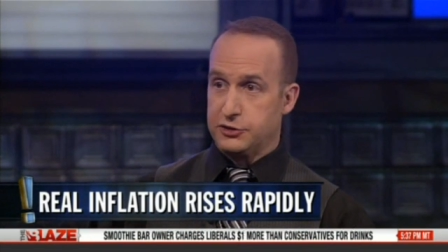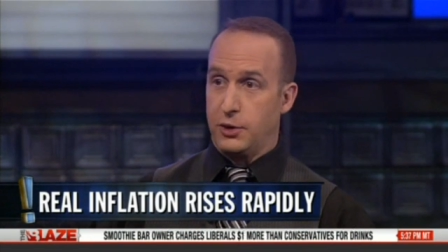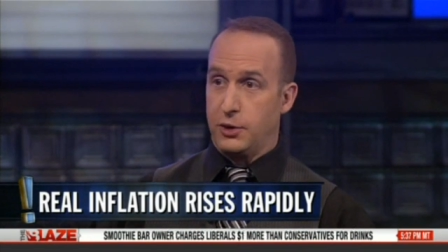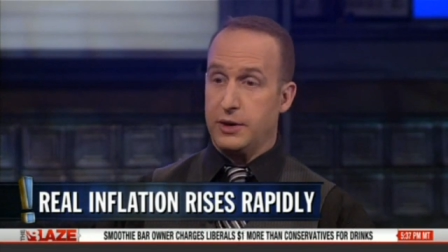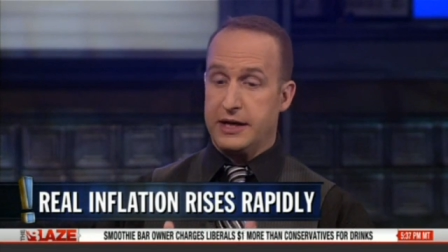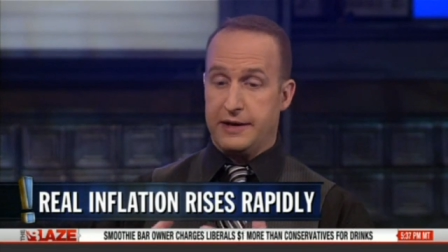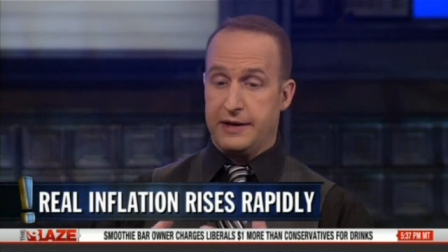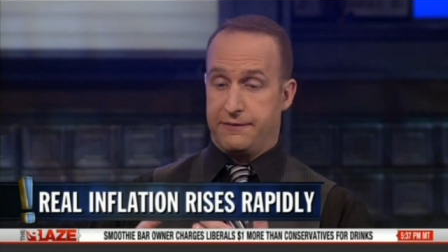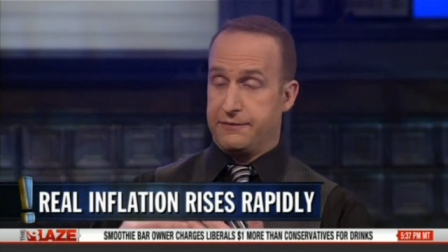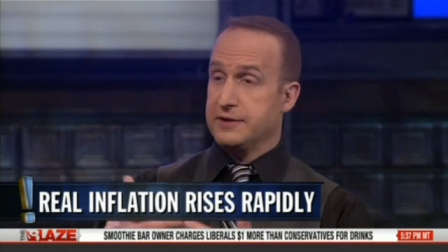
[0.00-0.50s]

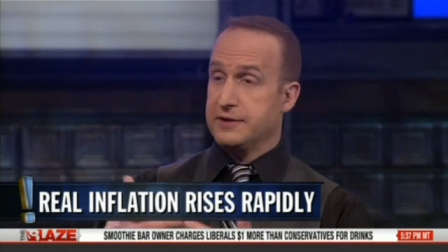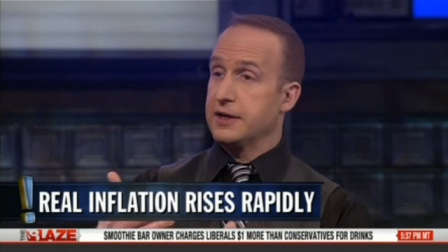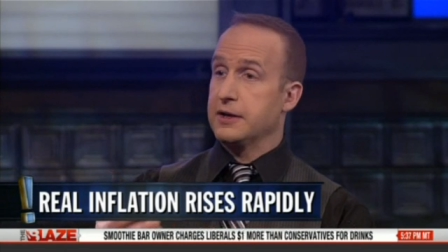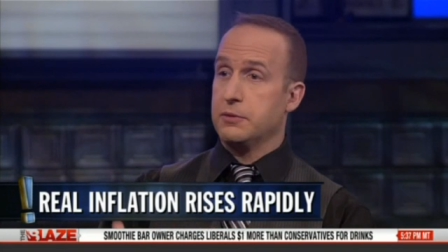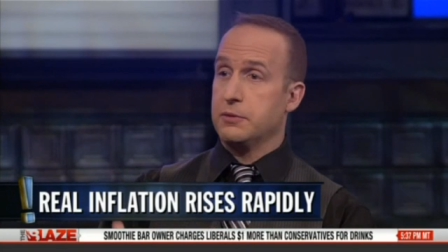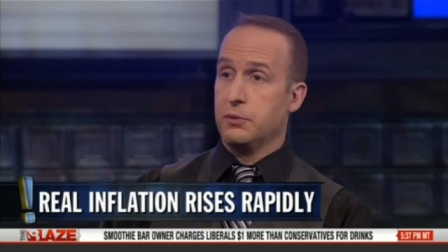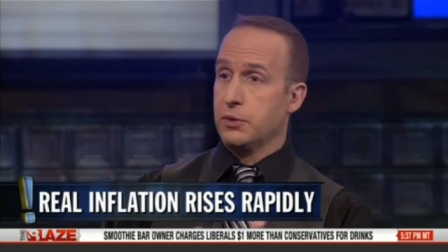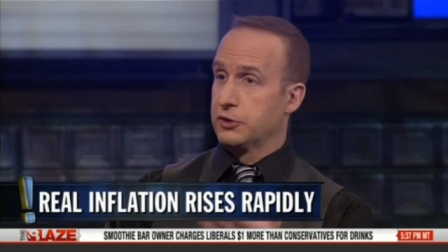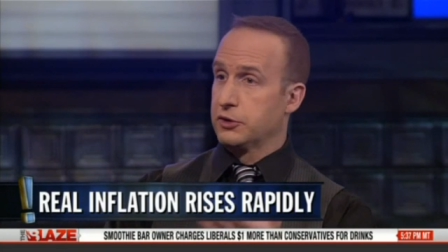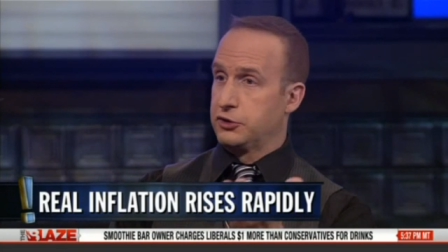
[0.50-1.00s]
So if
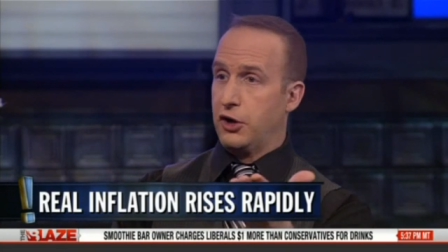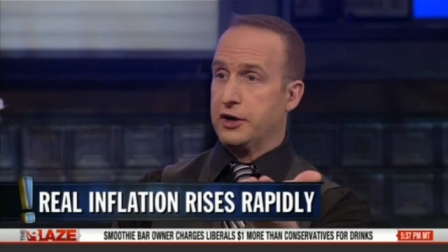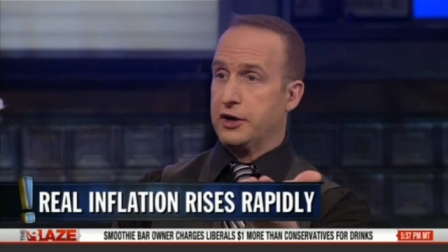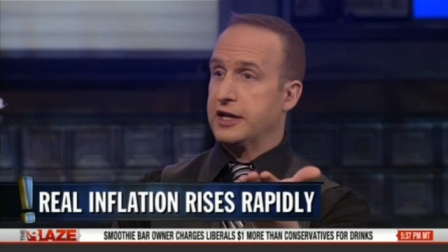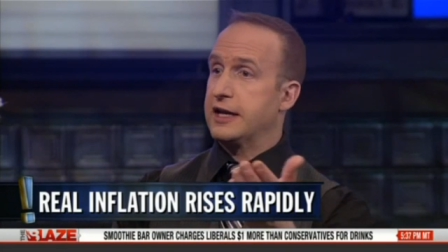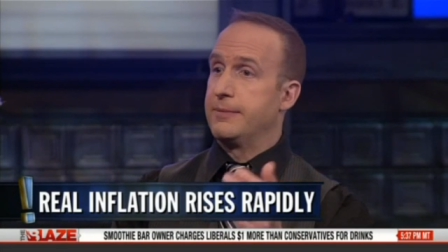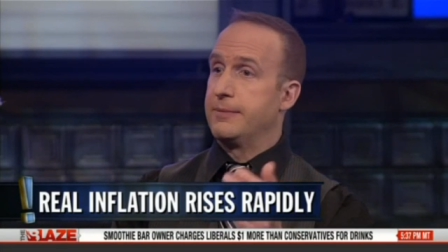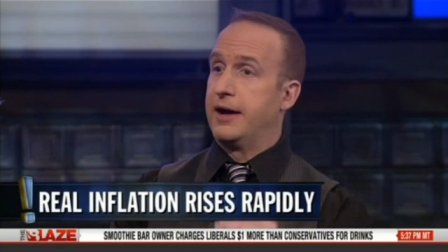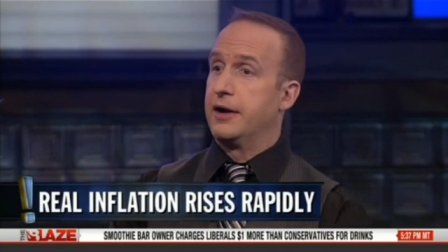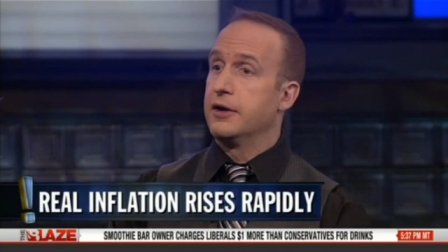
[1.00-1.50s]
we're
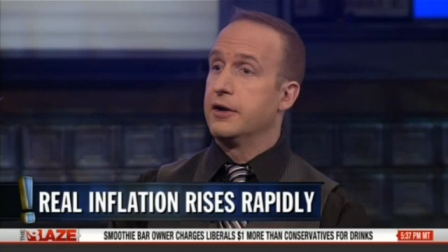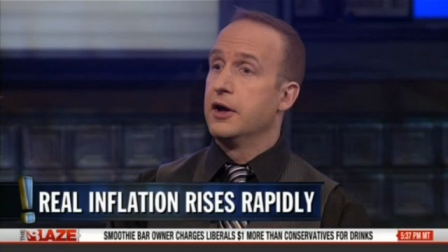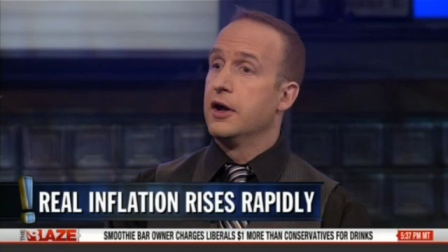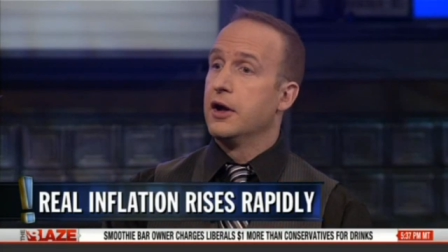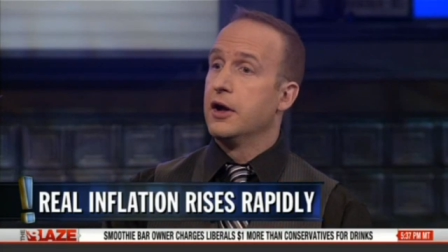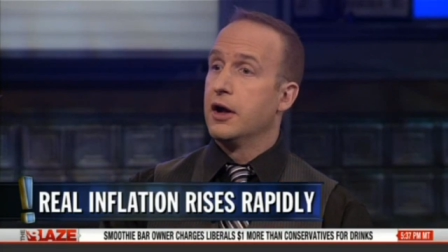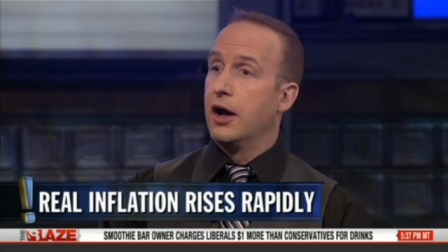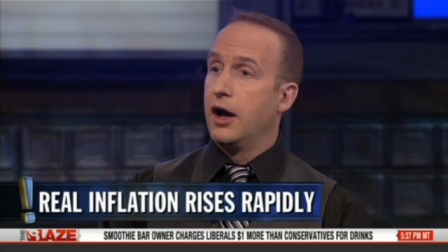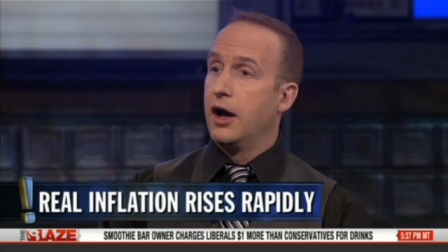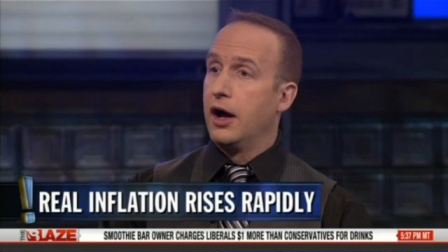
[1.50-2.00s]
talking about
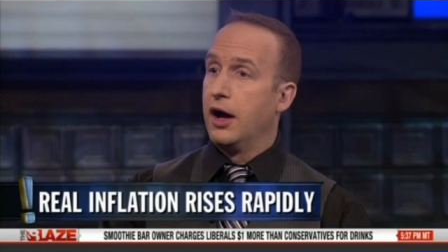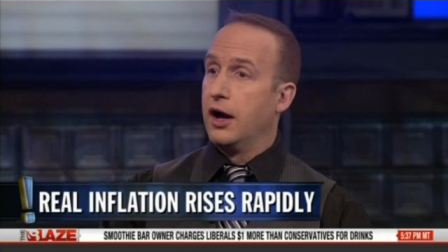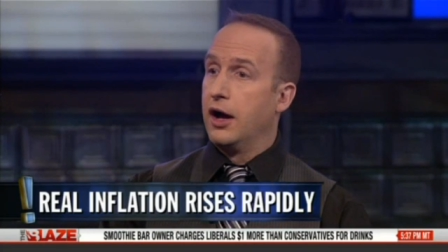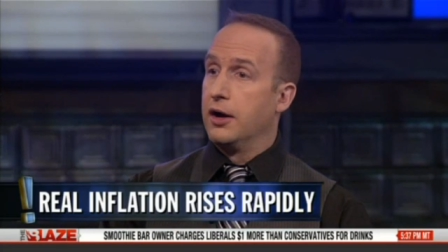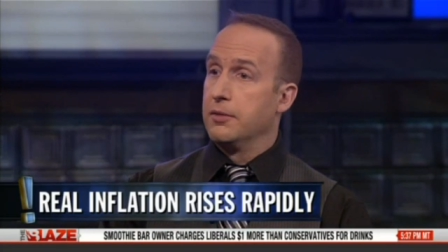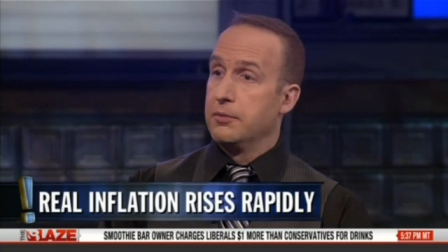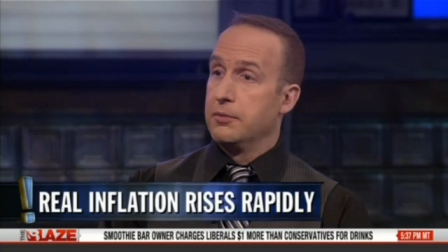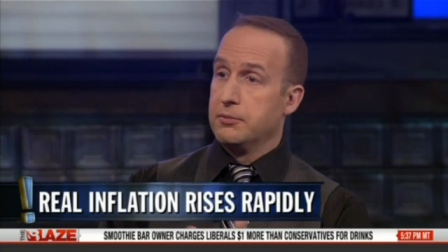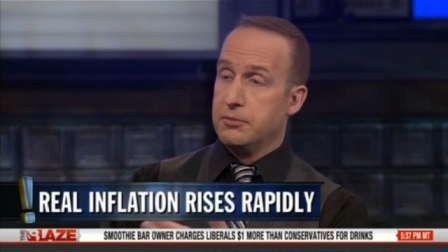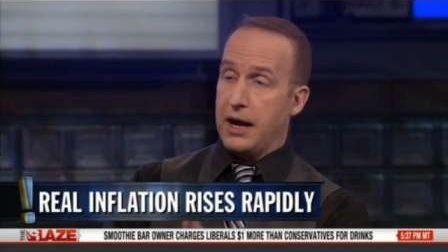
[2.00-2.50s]

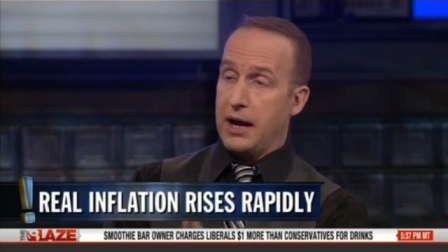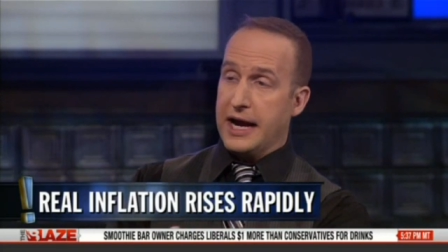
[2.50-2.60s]
uh,